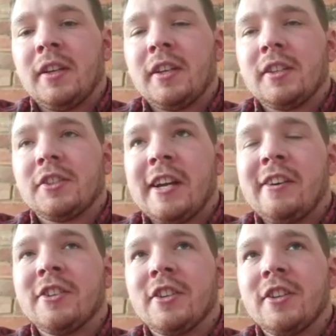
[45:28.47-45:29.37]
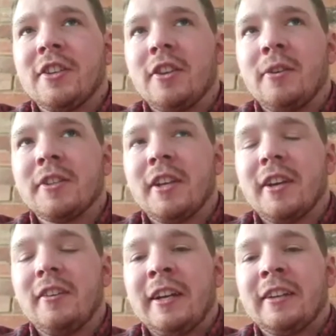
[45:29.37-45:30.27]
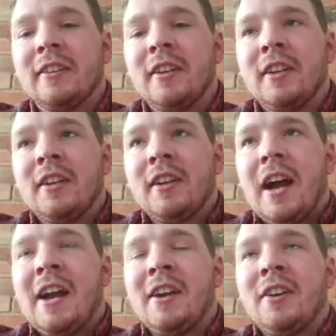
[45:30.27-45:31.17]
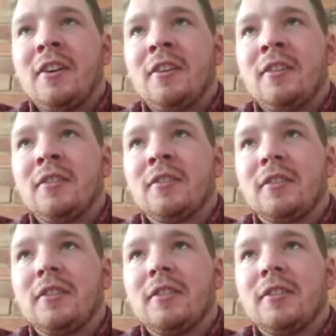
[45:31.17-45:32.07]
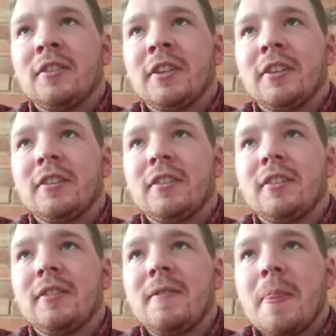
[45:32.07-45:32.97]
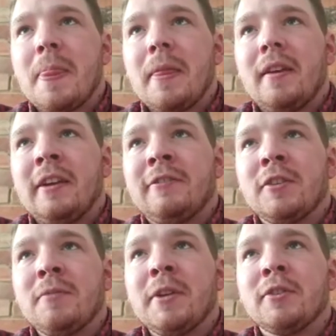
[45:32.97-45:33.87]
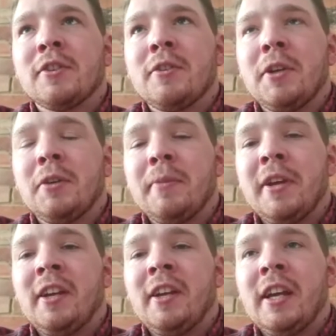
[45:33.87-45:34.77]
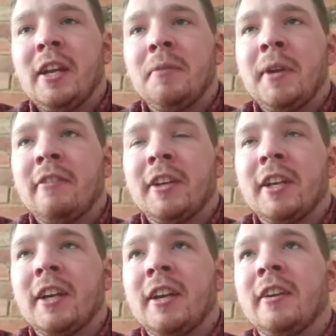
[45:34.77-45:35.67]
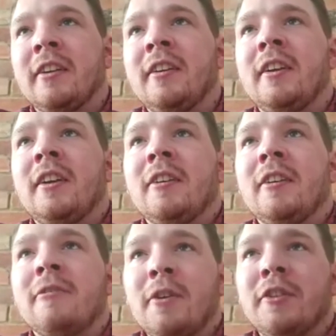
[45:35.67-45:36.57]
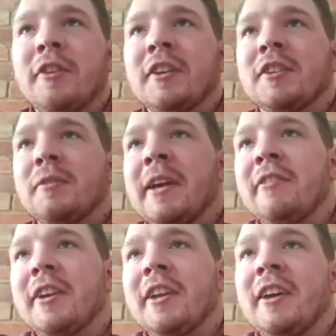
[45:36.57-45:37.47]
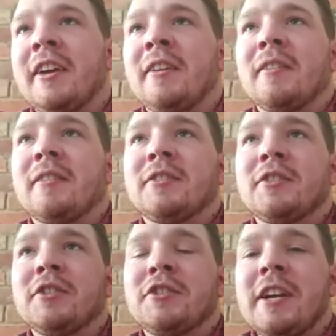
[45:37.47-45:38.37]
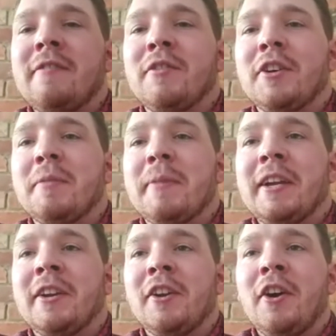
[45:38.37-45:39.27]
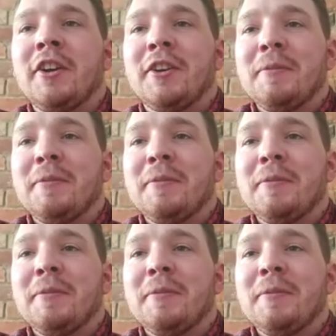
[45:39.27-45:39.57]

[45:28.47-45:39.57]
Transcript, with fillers: it's challenging though, isn't it? Like, I know that if somebody was coming at me, hitting me every day, throwing things at me every day, just generally being annoyed at me